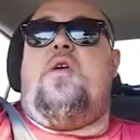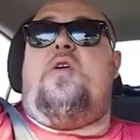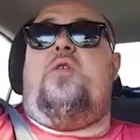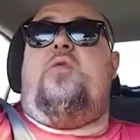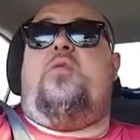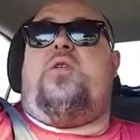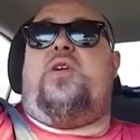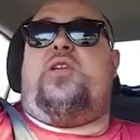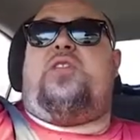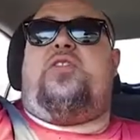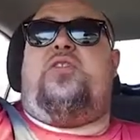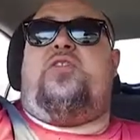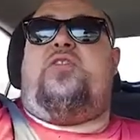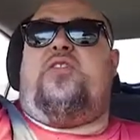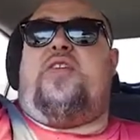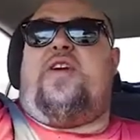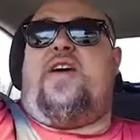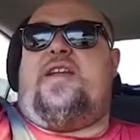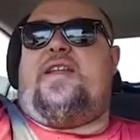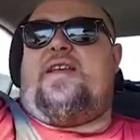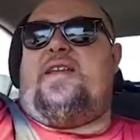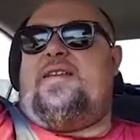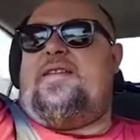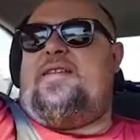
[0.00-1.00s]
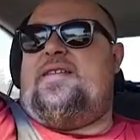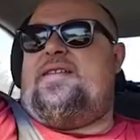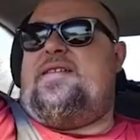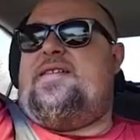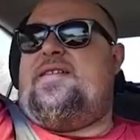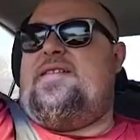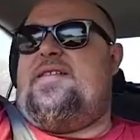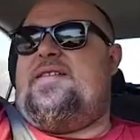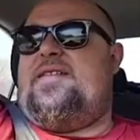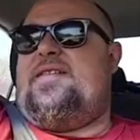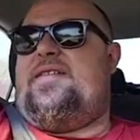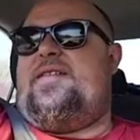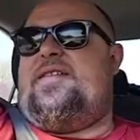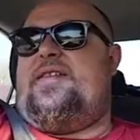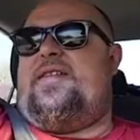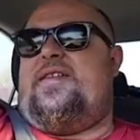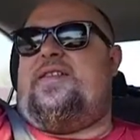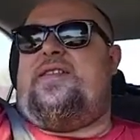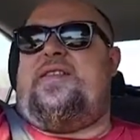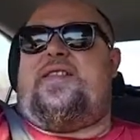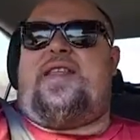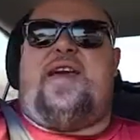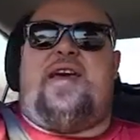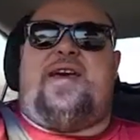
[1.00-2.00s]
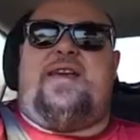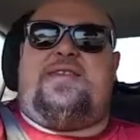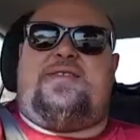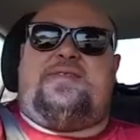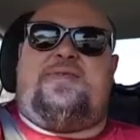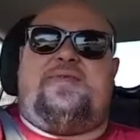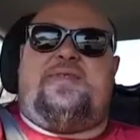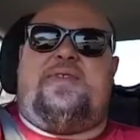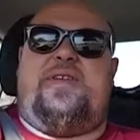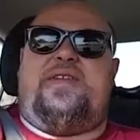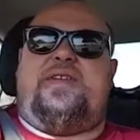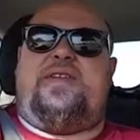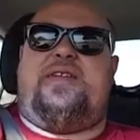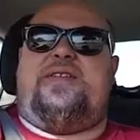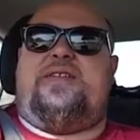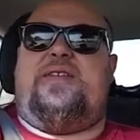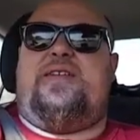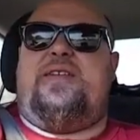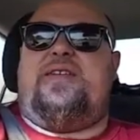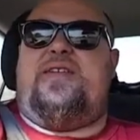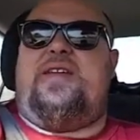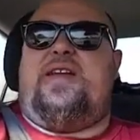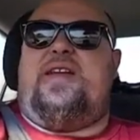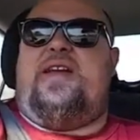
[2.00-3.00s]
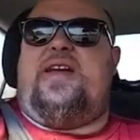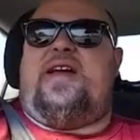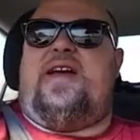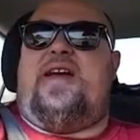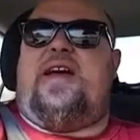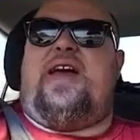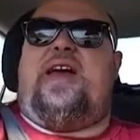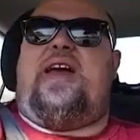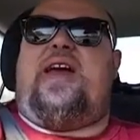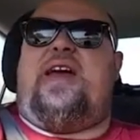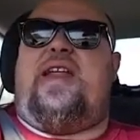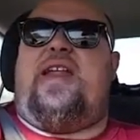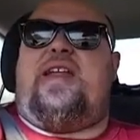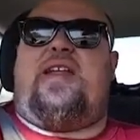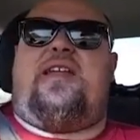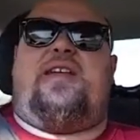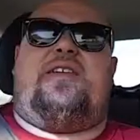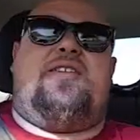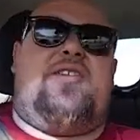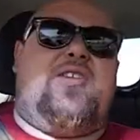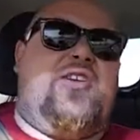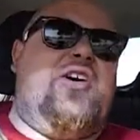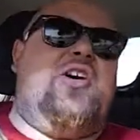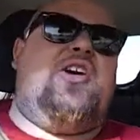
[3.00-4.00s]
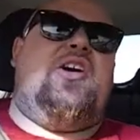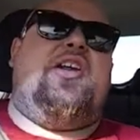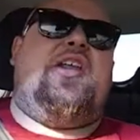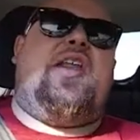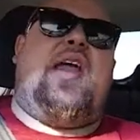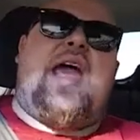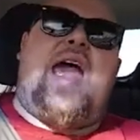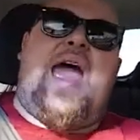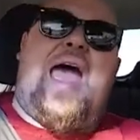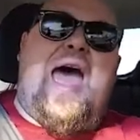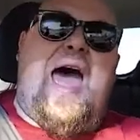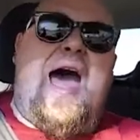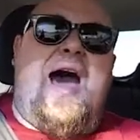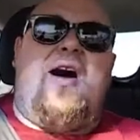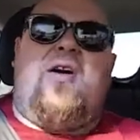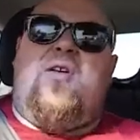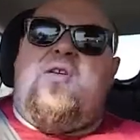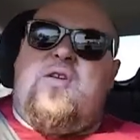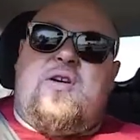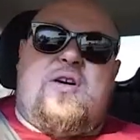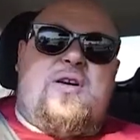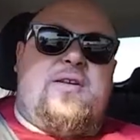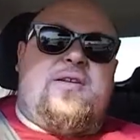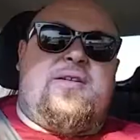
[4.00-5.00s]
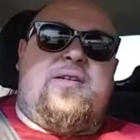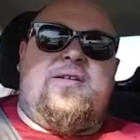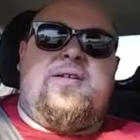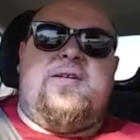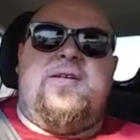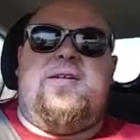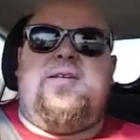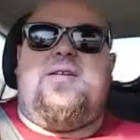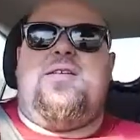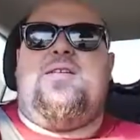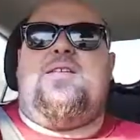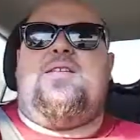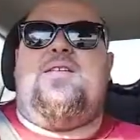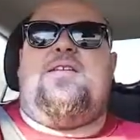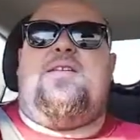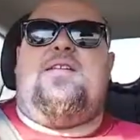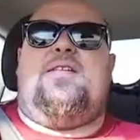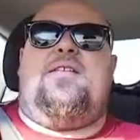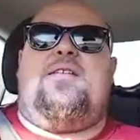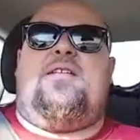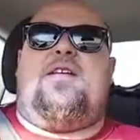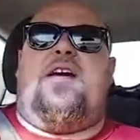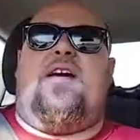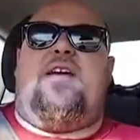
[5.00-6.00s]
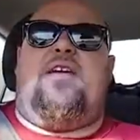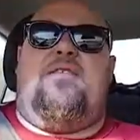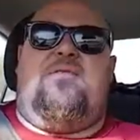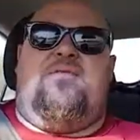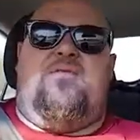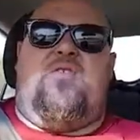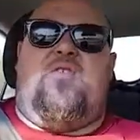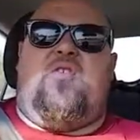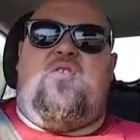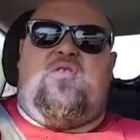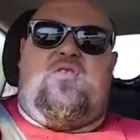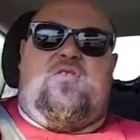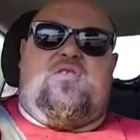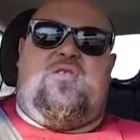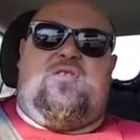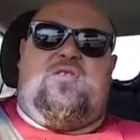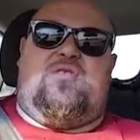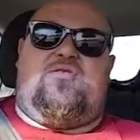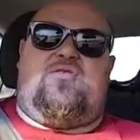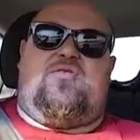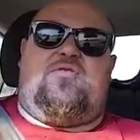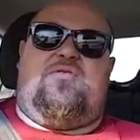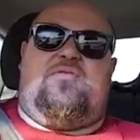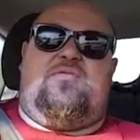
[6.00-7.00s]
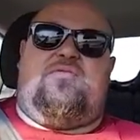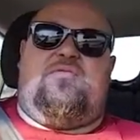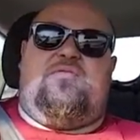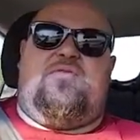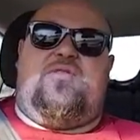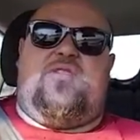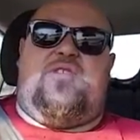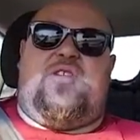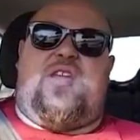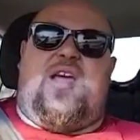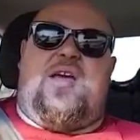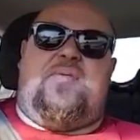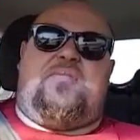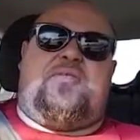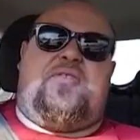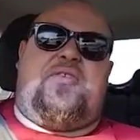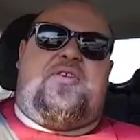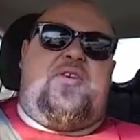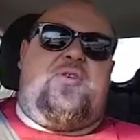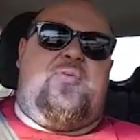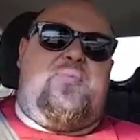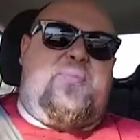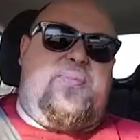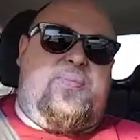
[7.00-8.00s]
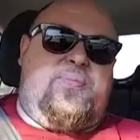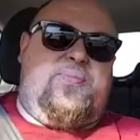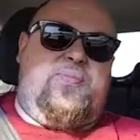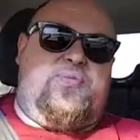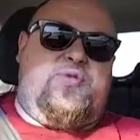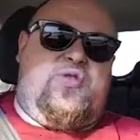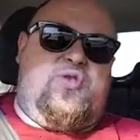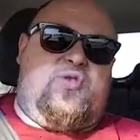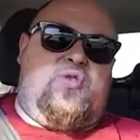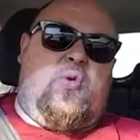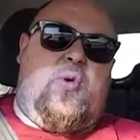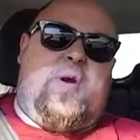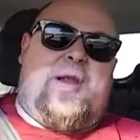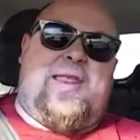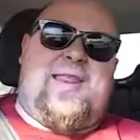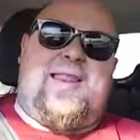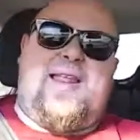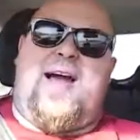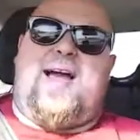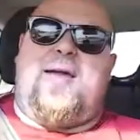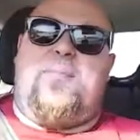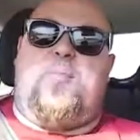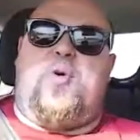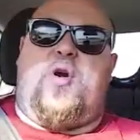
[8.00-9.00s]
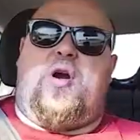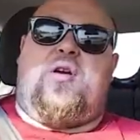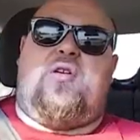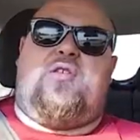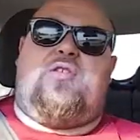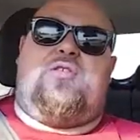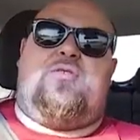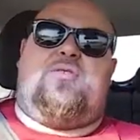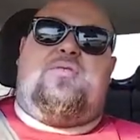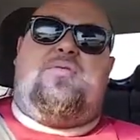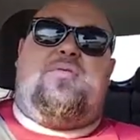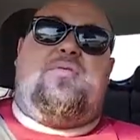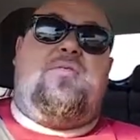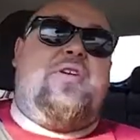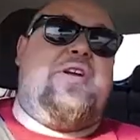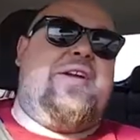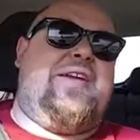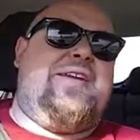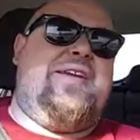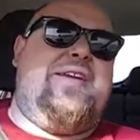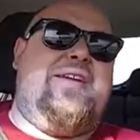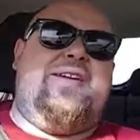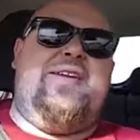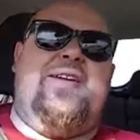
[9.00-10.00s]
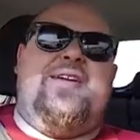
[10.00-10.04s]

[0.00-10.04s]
What's funny, last week I had a good hour for episode 29, part 3.